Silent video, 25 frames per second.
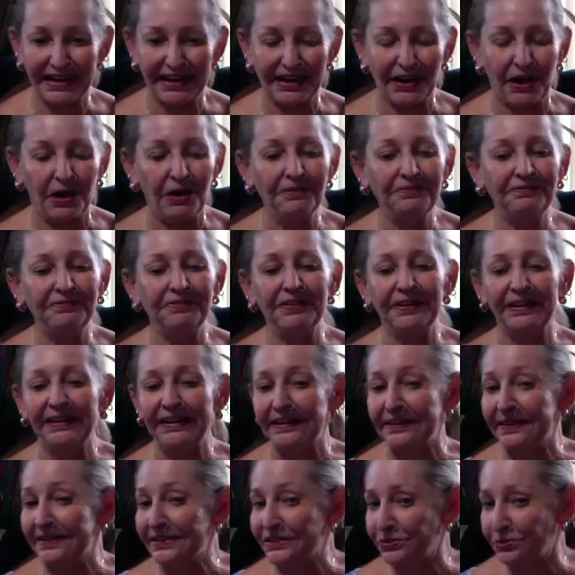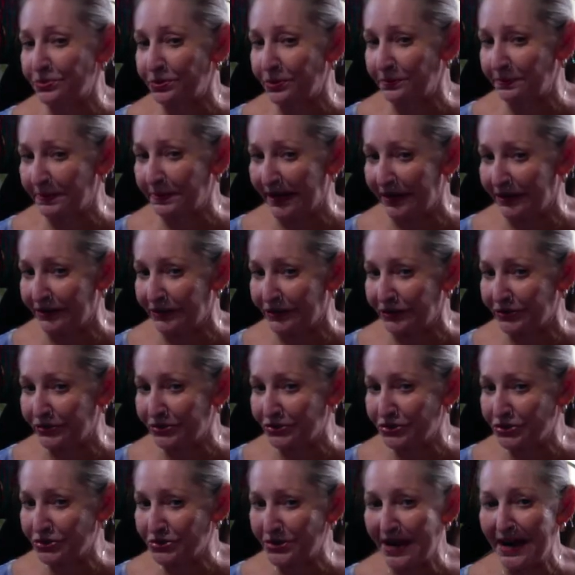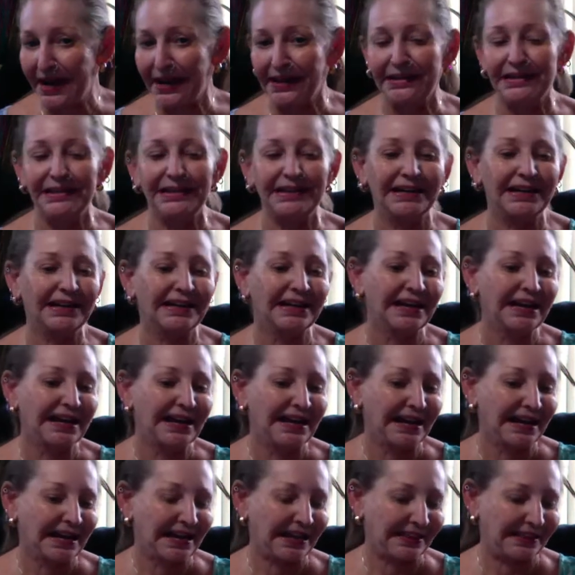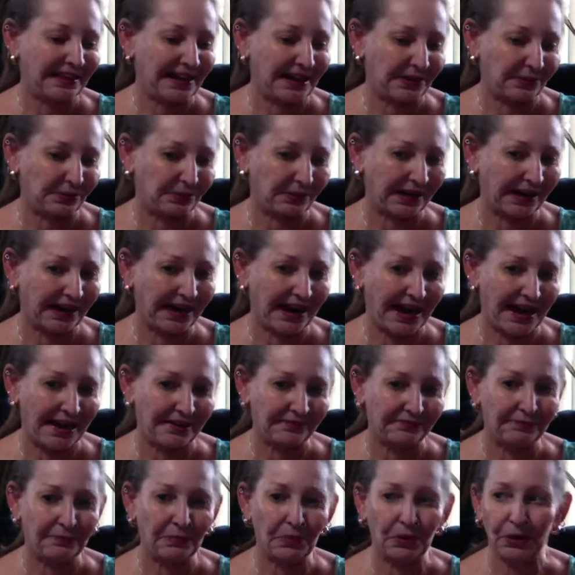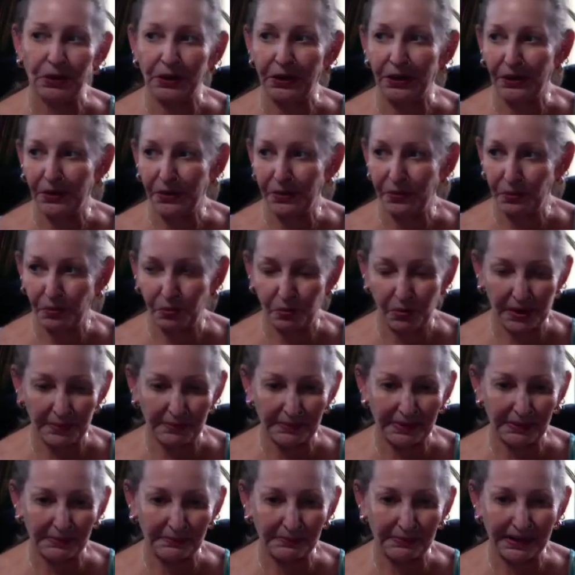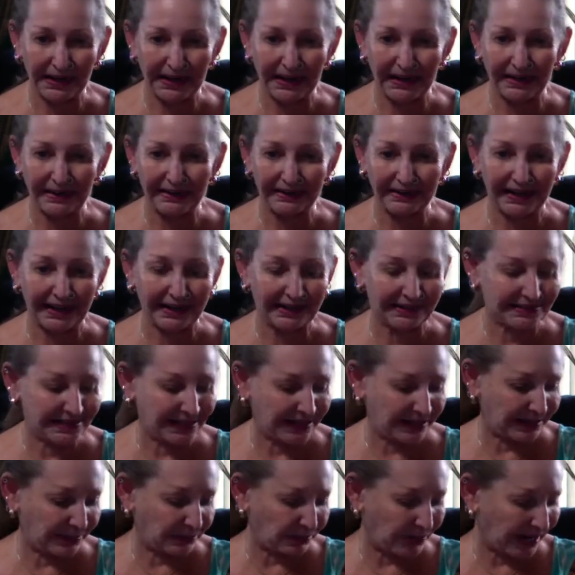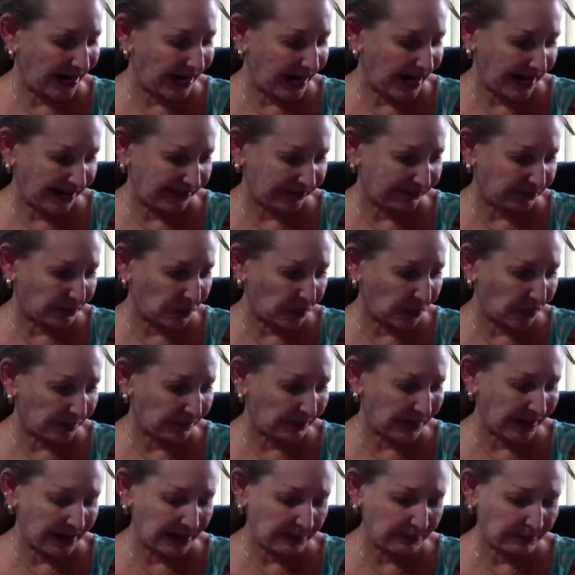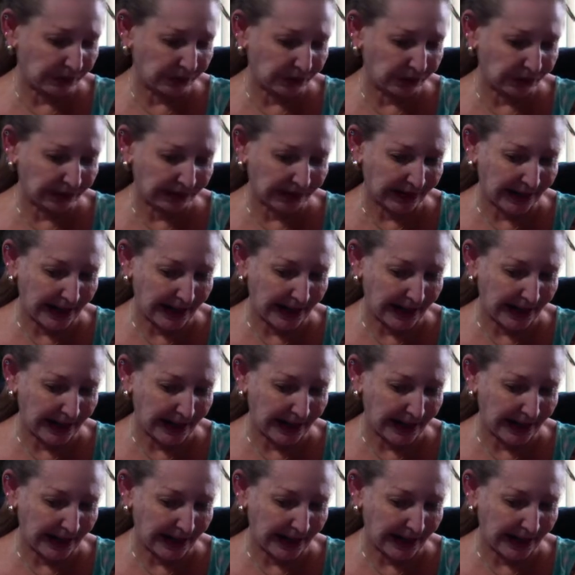hopefully this will be a new trend, that we have more women being elected and we have more people.